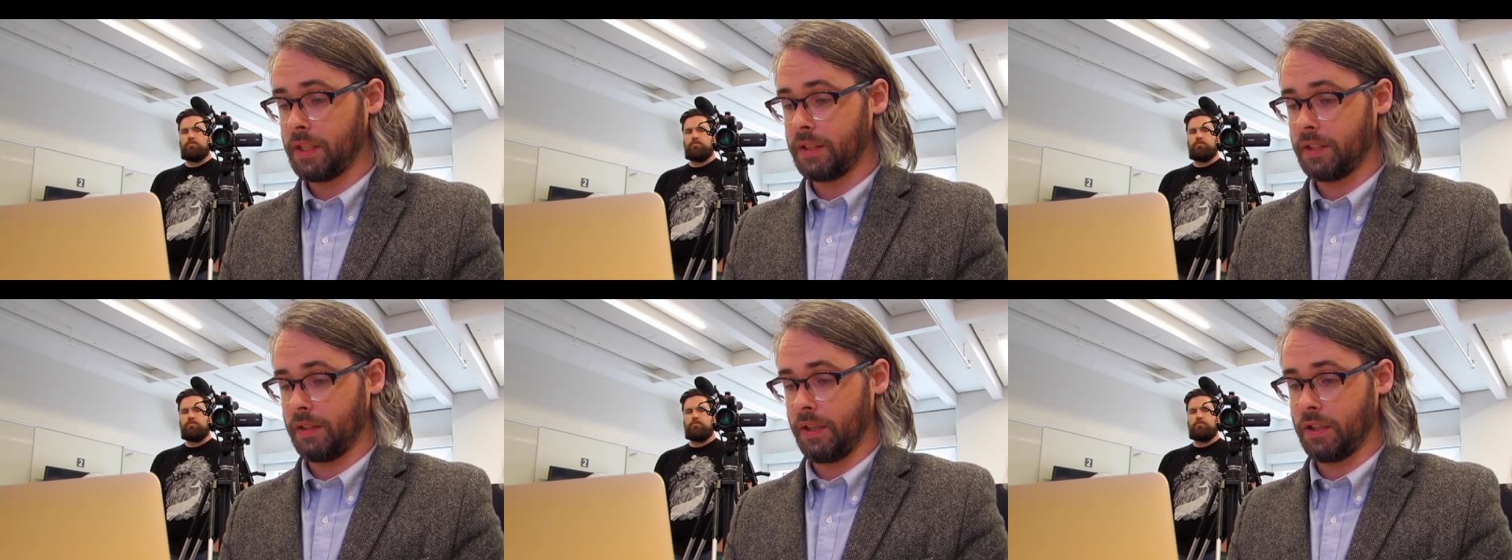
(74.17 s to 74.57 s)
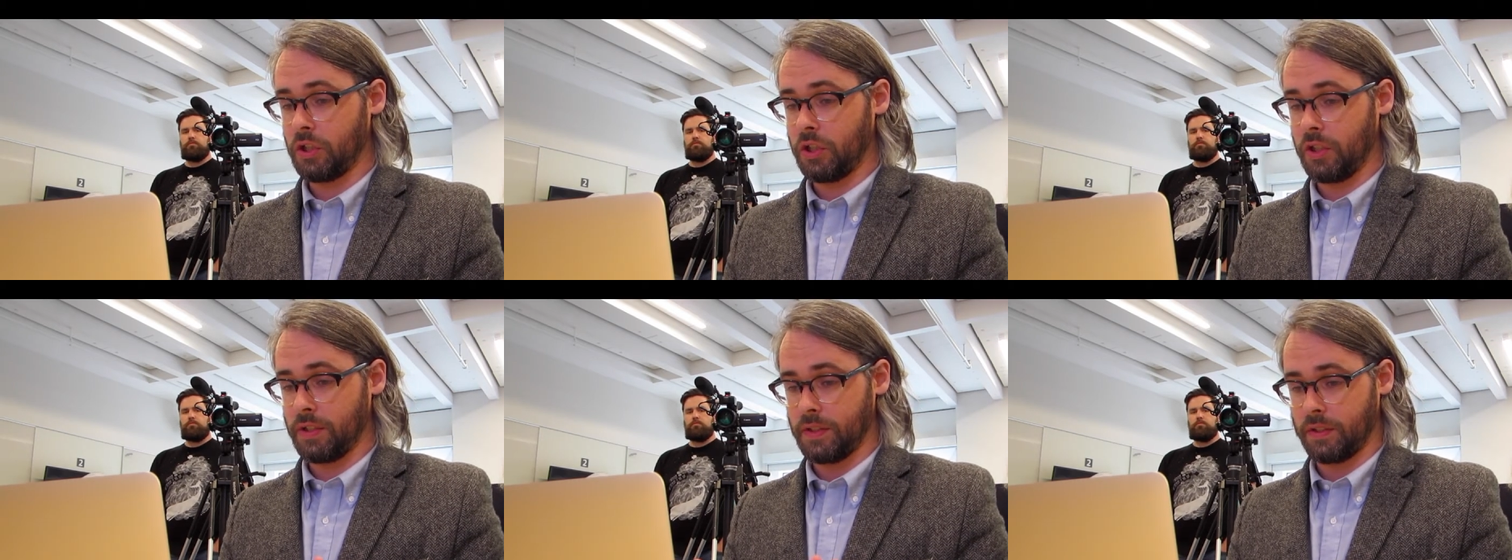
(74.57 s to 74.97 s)
and
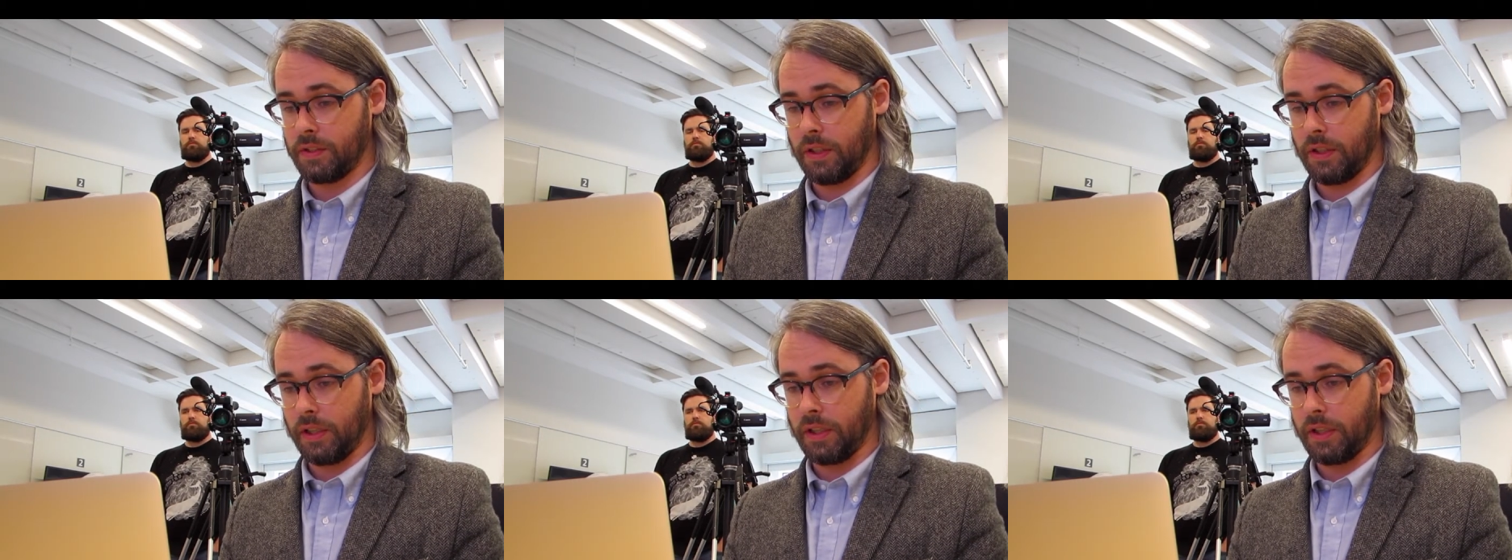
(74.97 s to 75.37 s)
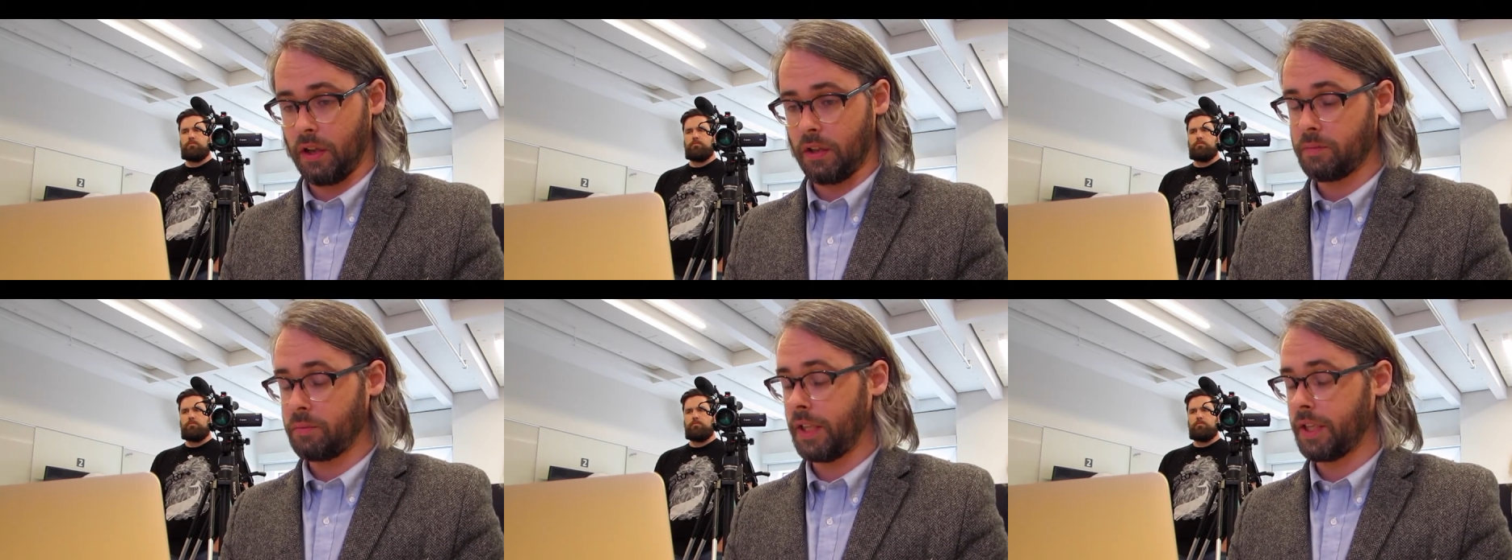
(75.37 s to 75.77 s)
just click on the
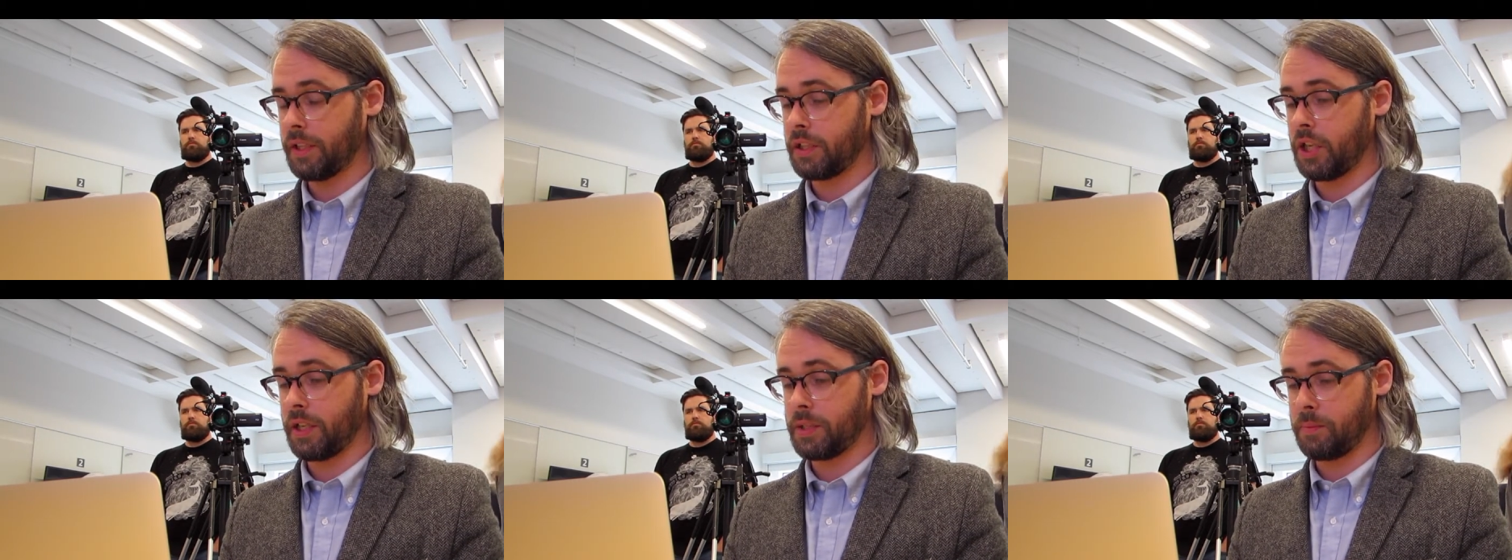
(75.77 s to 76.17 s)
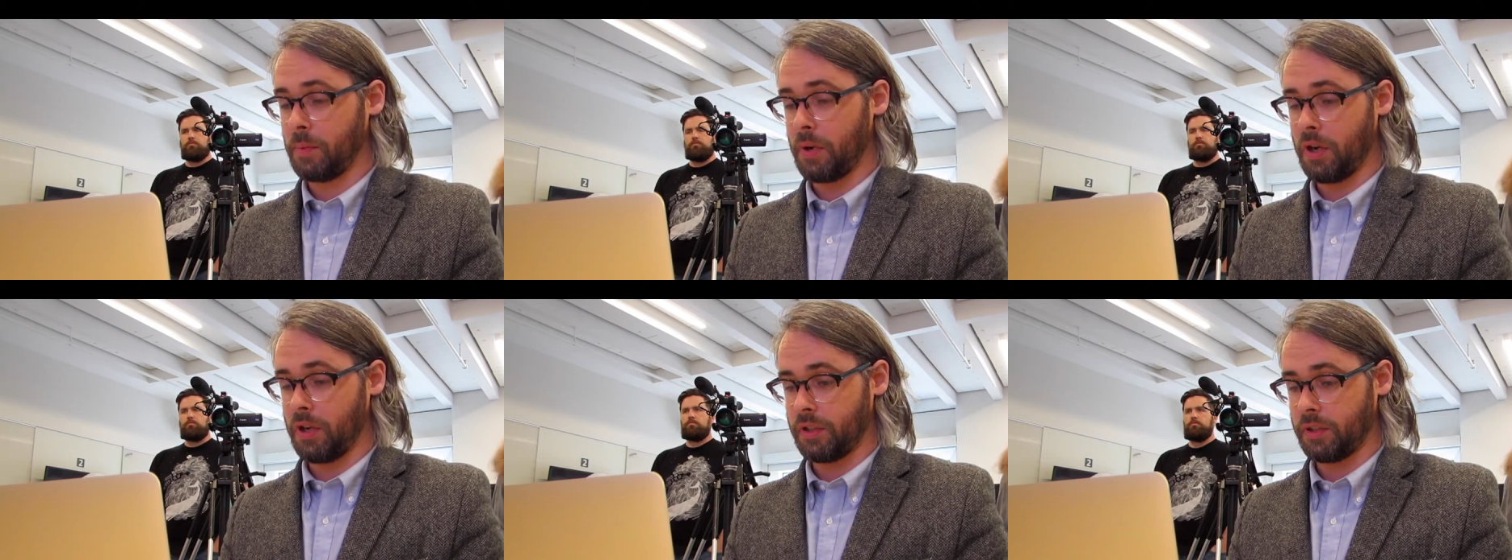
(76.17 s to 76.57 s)
Play the
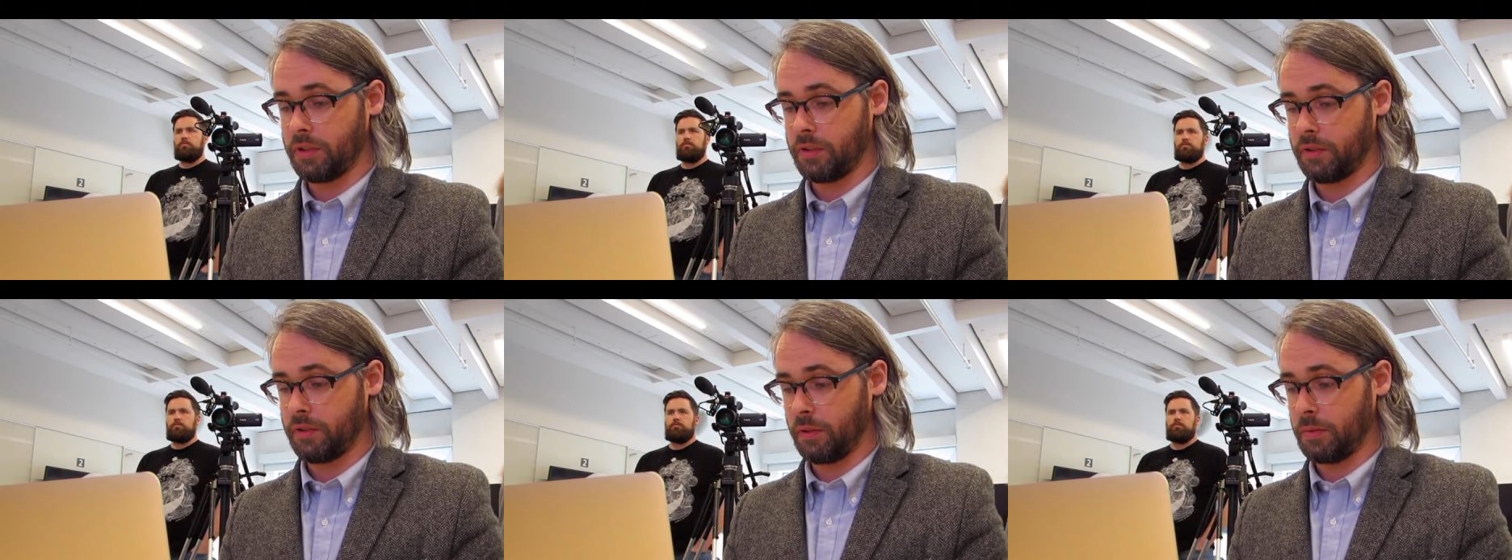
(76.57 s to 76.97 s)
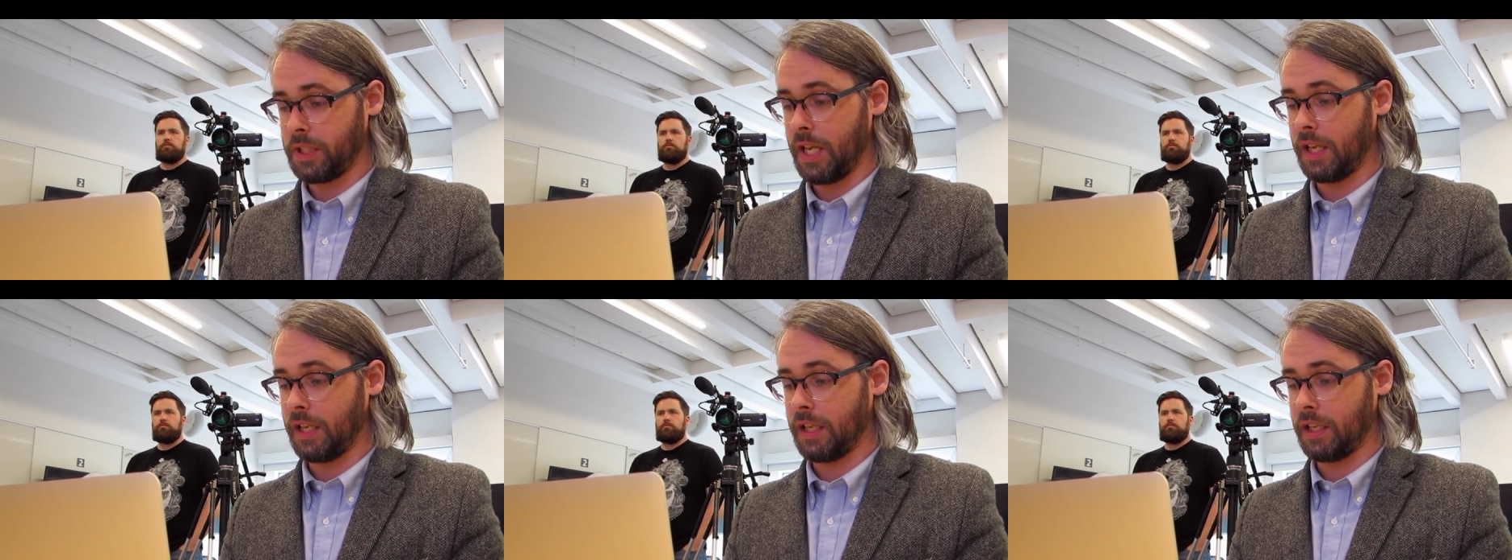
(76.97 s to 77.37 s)
ChessBard. They'll be
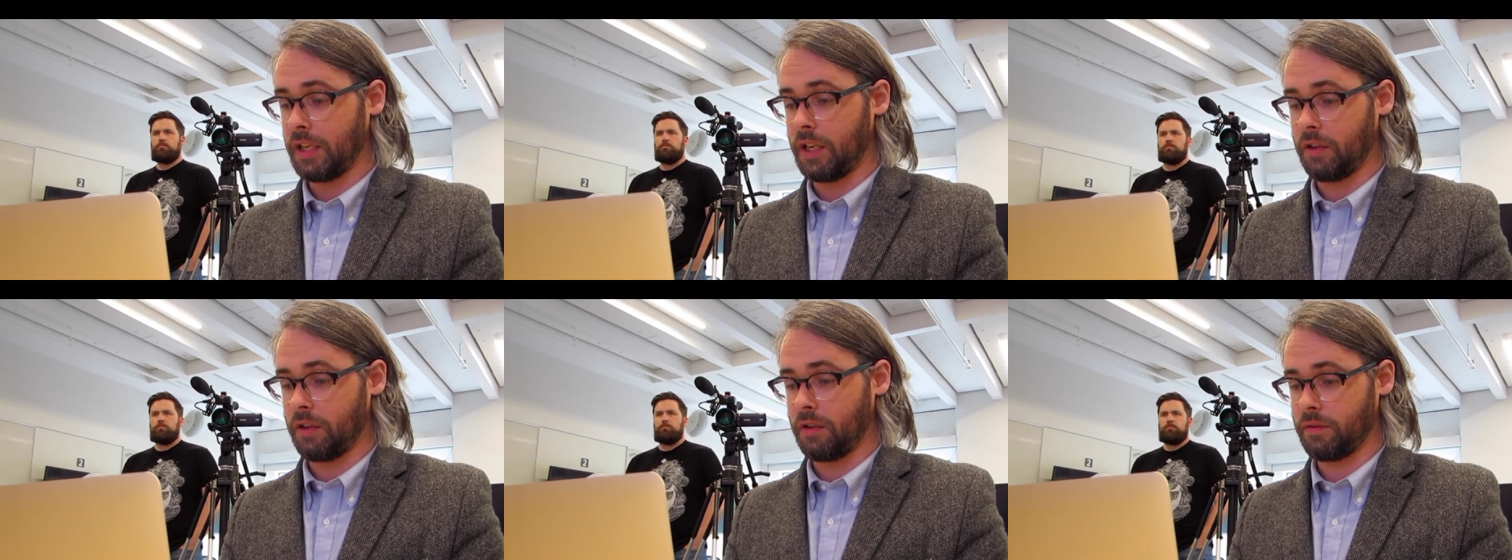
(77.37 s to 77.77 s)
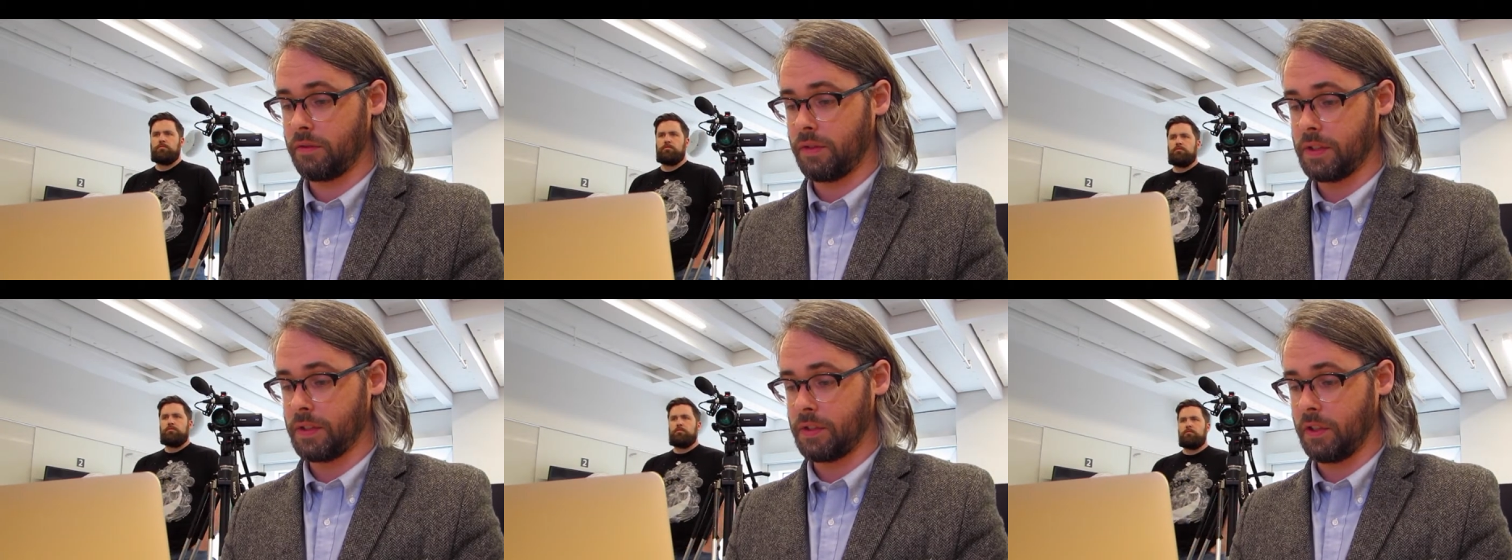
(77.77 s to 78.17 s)
taken here.
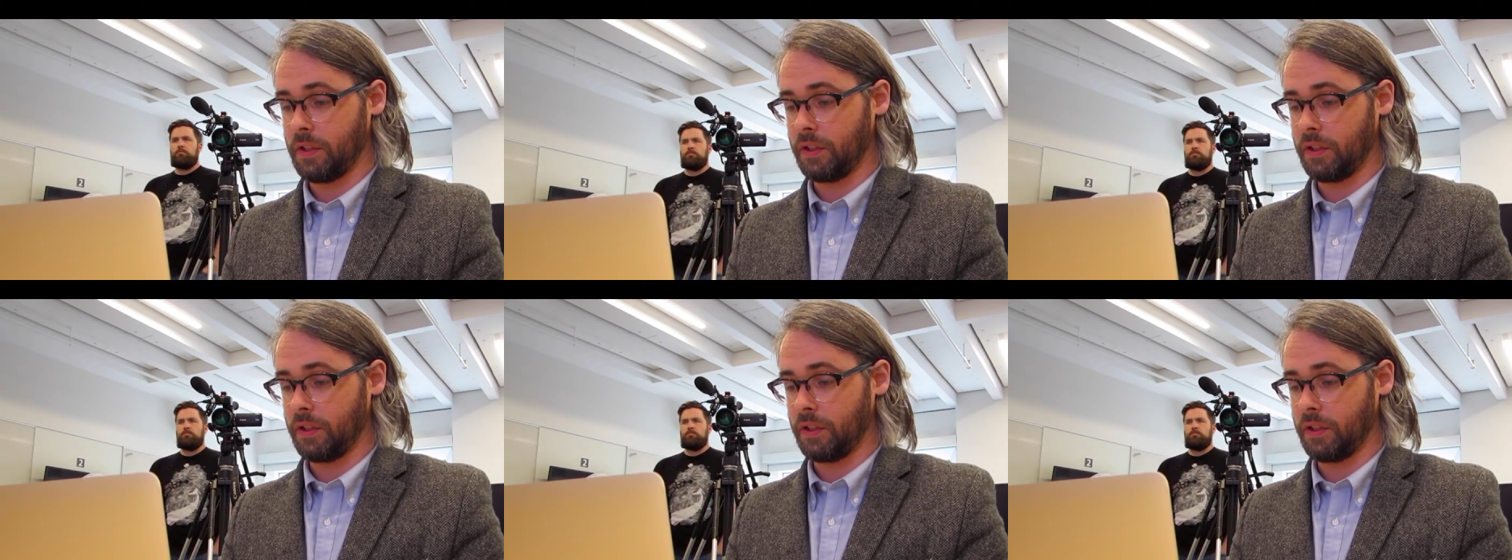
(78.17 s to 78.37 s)
This is good.